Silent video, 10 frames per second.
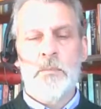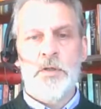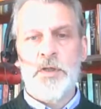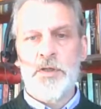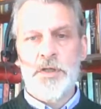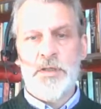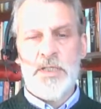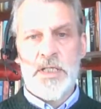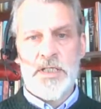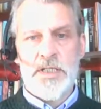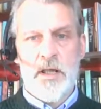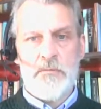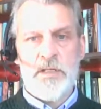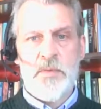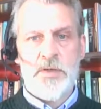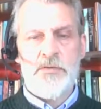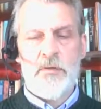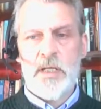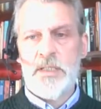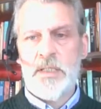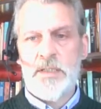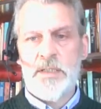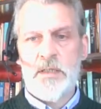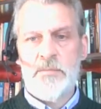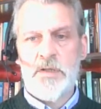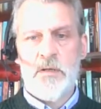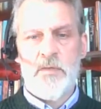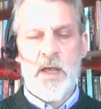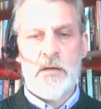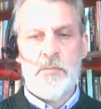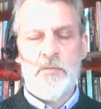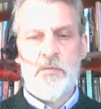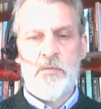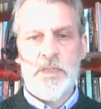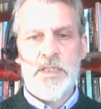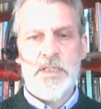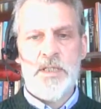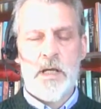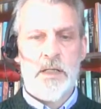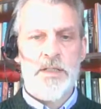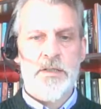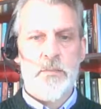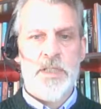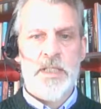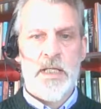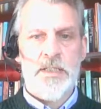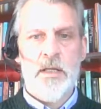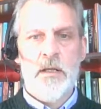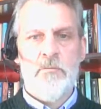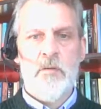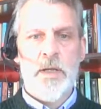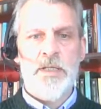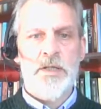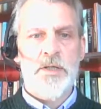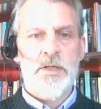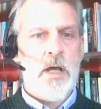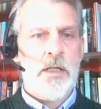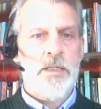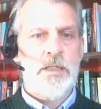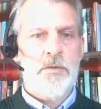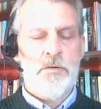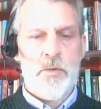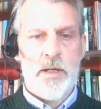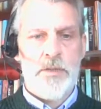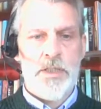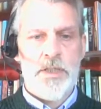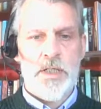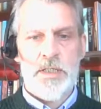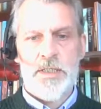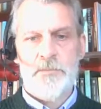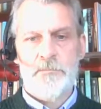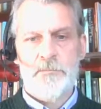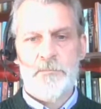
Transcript: But the good news is that our response rate in terms of our performance targets that we set remains on target throughout these years.